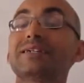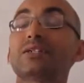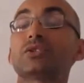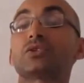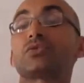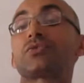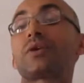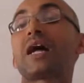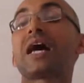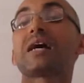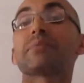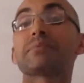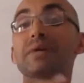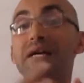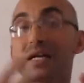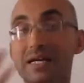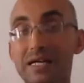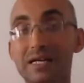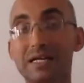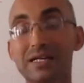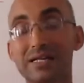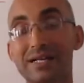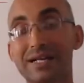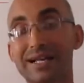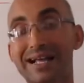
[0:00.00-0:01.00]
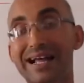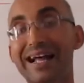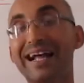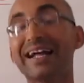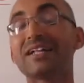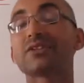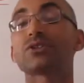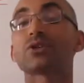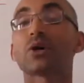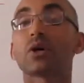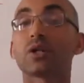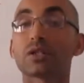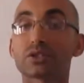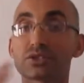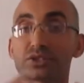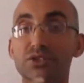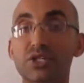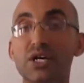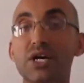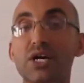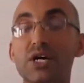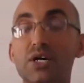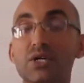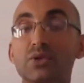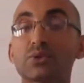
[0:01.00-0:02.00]
drama and
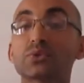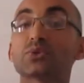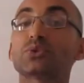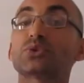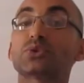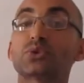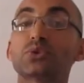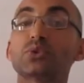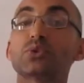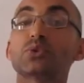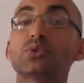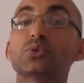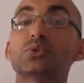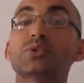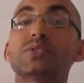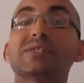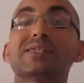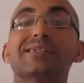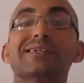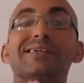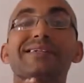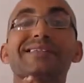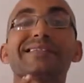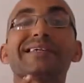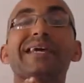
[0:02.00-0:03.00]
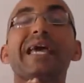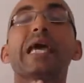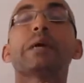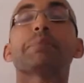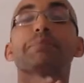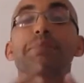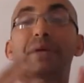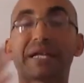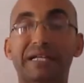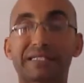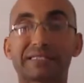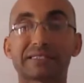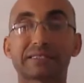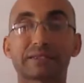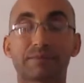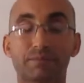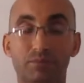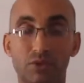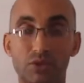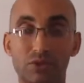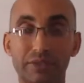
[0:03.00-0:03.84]
also to the epics.